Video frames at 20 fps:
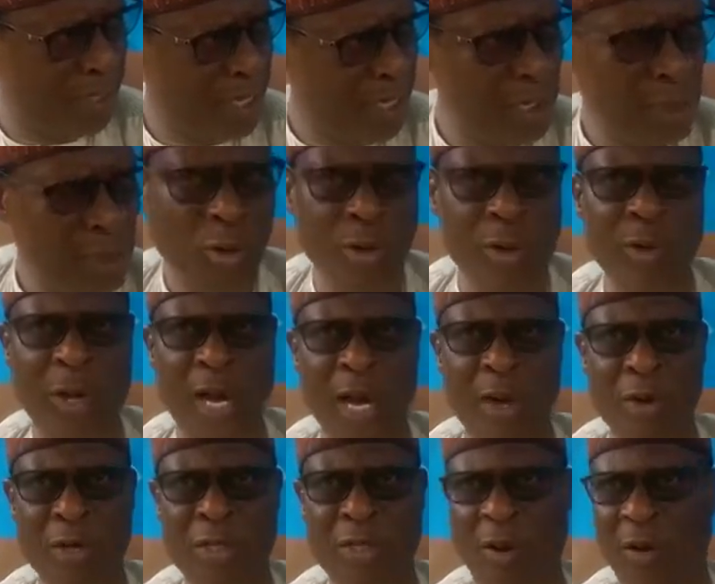So you
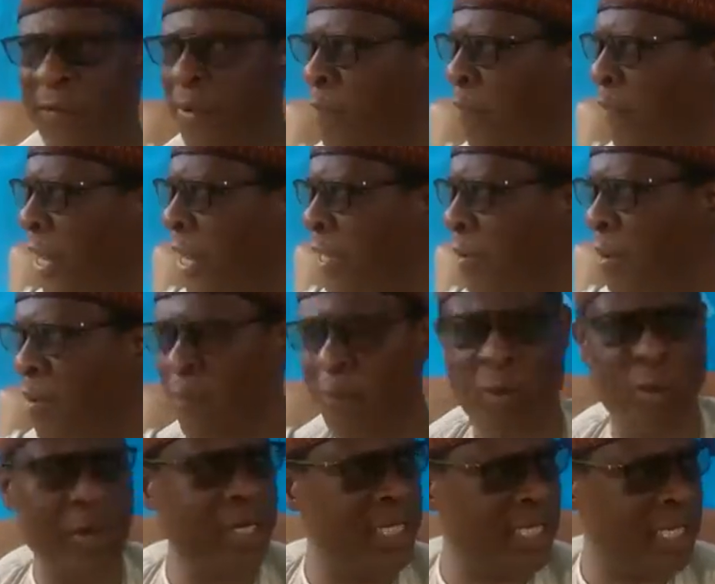cannot stop a Fulani man
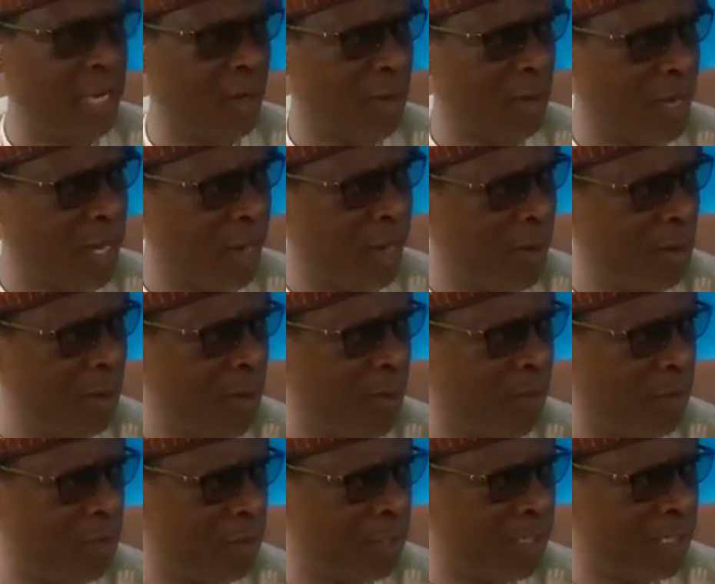from Niger or Cameroon or
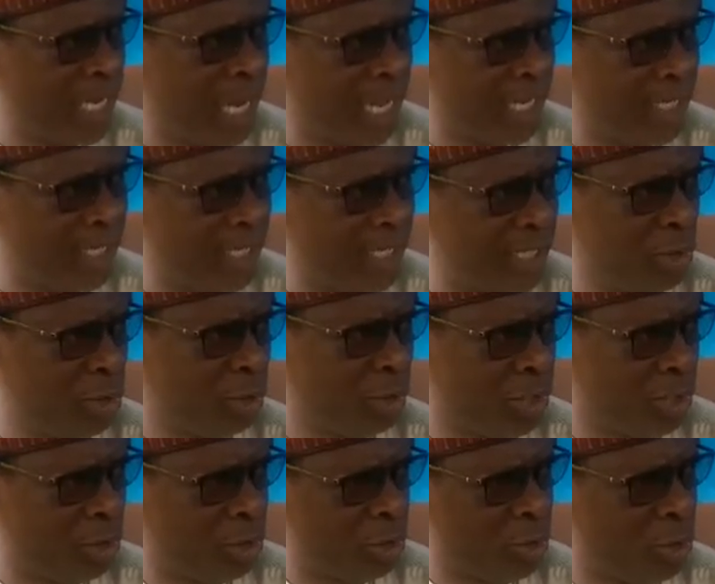from Chad into
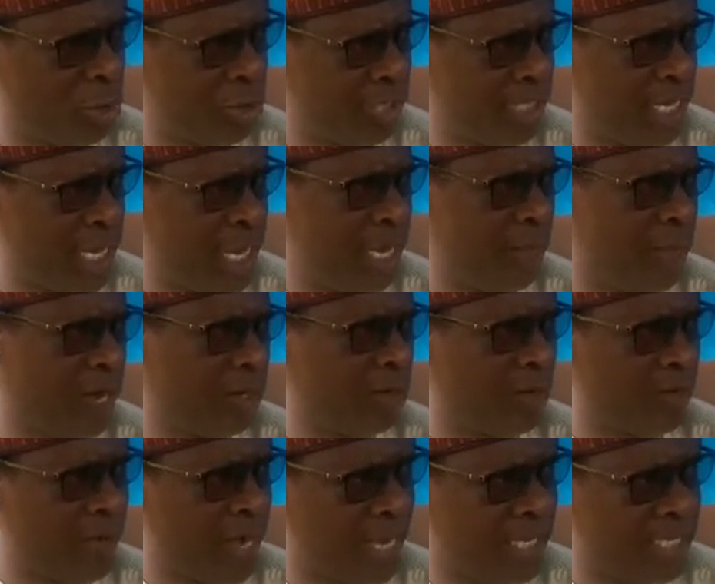crossing any part
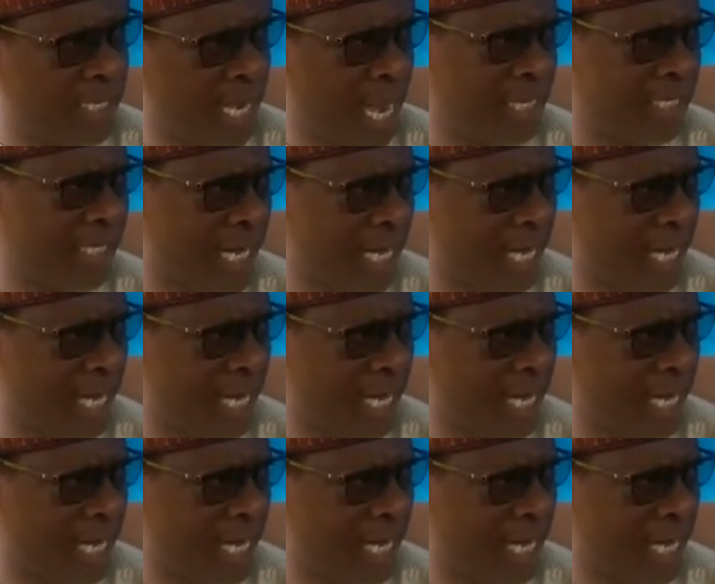of Nigeria as an